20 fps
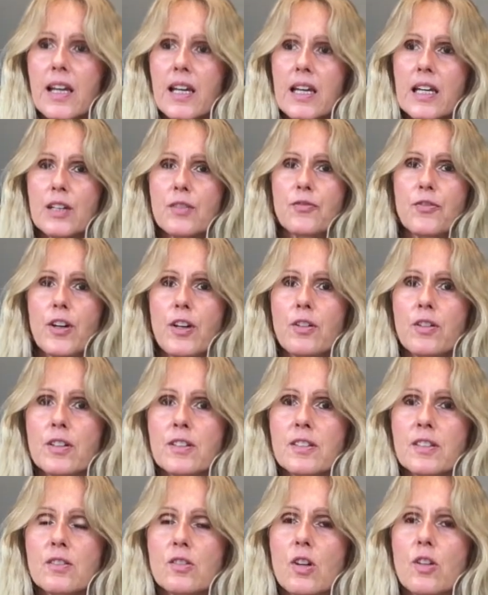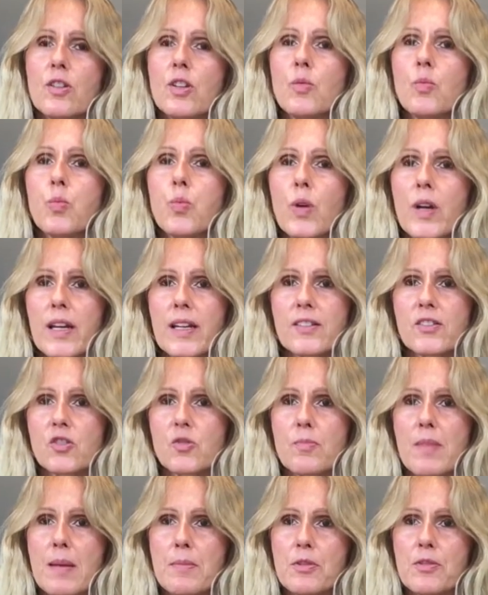it focuses on the
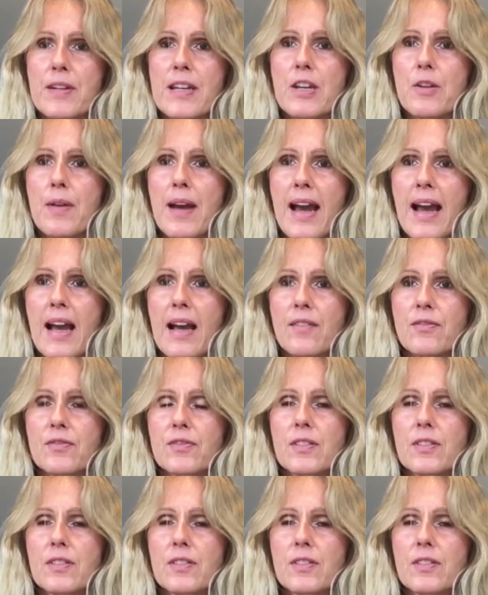worst memory you have,